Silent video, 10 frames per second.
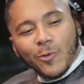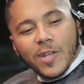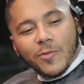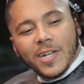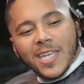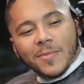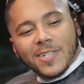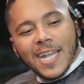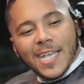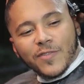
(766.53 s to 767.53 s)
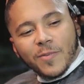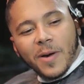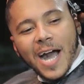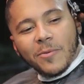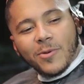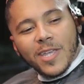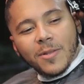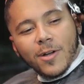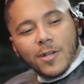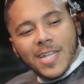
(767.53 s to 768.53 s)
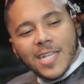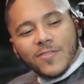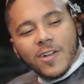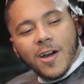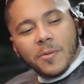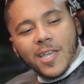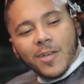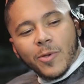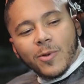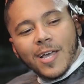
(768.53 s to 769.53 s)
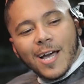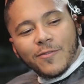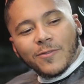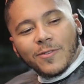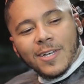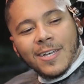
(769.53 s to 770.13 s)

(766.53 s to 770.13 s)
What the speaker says: We don't want to give them a slice of a pie, we want to give them a slice of a cupcake, and we want to have